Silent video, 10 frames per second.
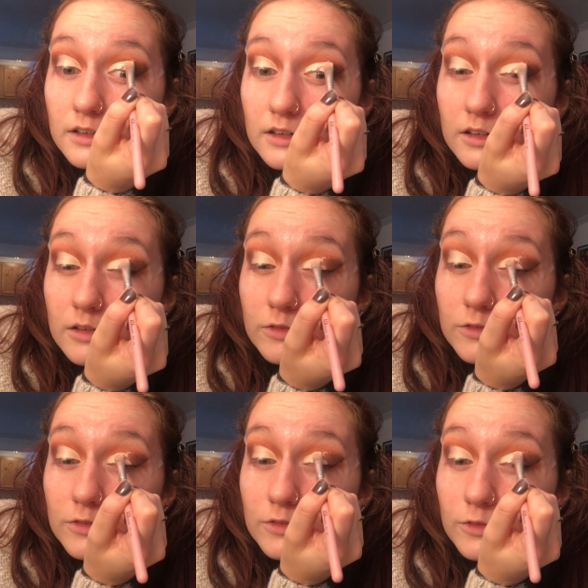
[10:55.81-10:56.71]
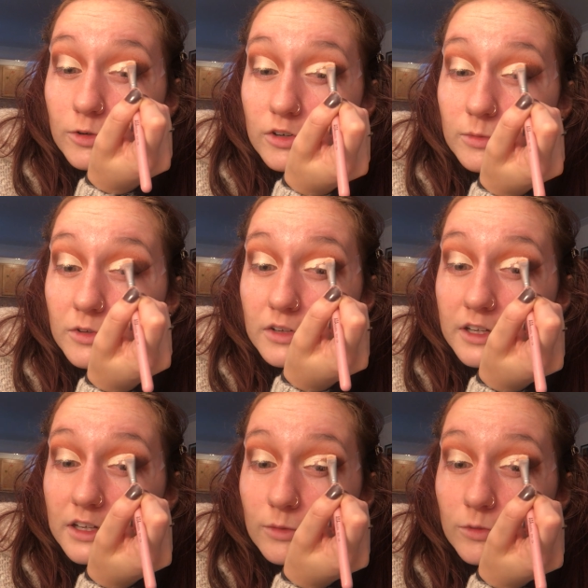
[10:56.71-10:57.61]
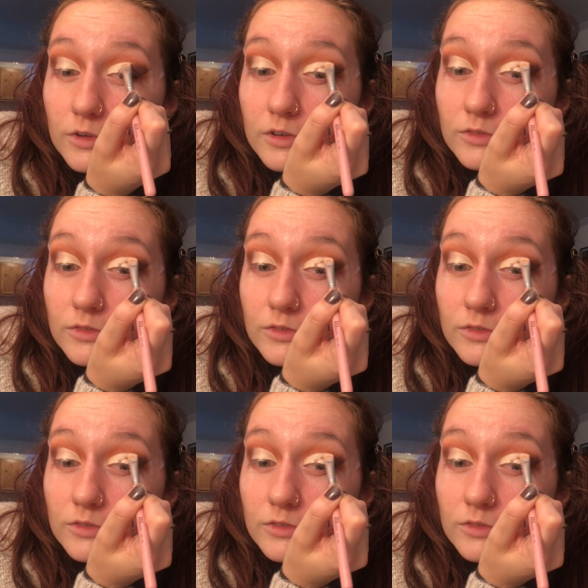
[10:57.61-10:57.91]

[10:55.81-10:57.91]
an affordable camera